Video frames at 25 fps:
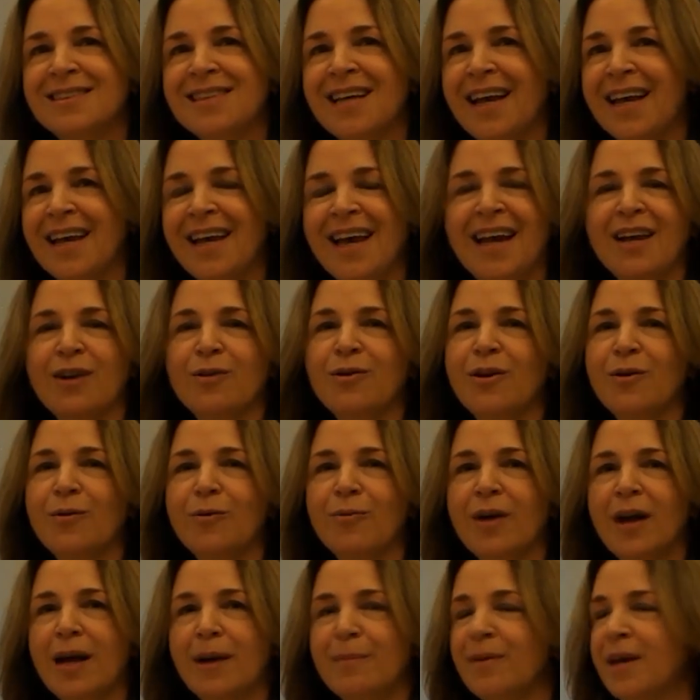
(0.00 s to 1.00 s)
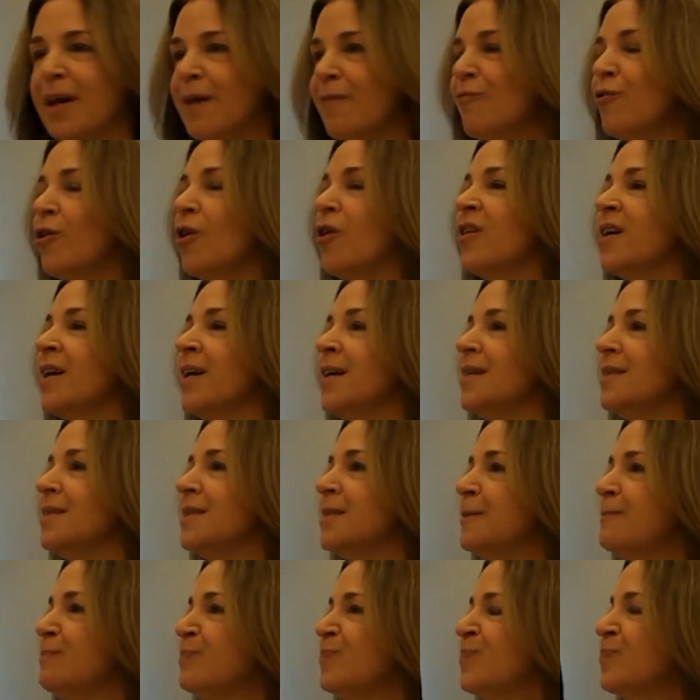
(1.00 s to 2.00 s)
I don't know a rhyme yet for our
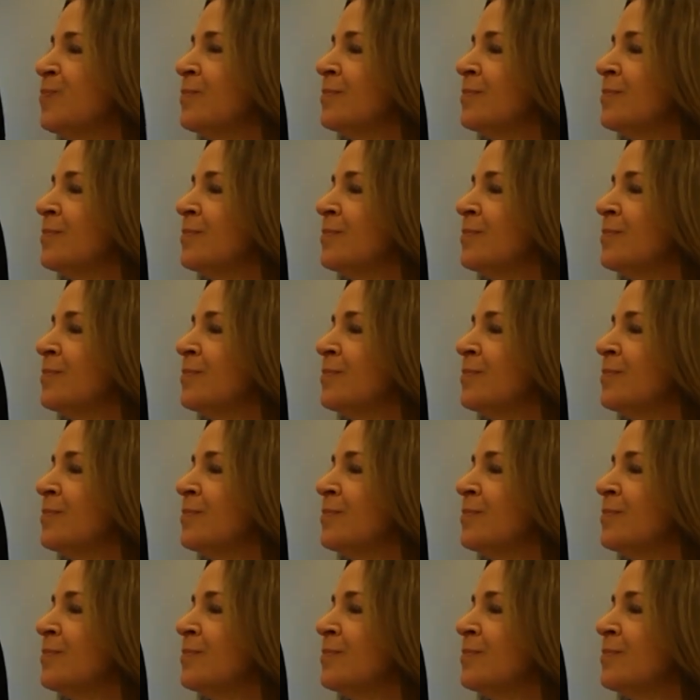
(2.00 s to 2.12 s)
kids.